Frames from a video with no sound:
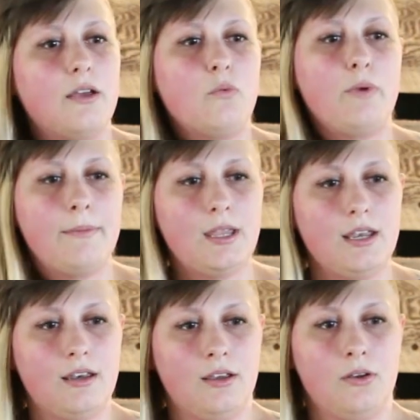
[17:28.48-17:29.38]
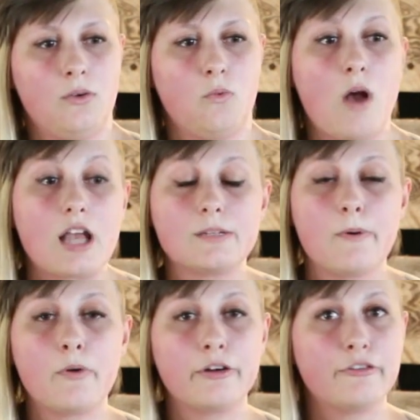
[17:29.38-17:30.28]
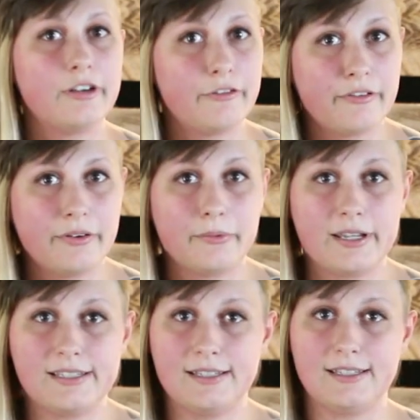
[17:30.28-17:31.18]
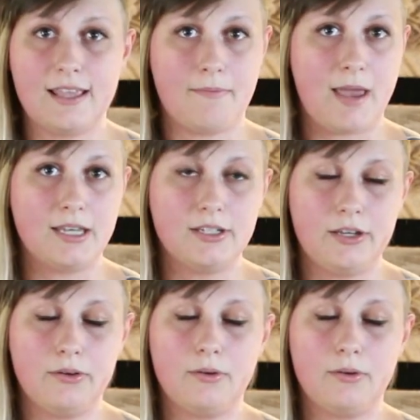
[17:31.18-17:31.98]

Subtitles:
Women watch porn for different reasons than men do.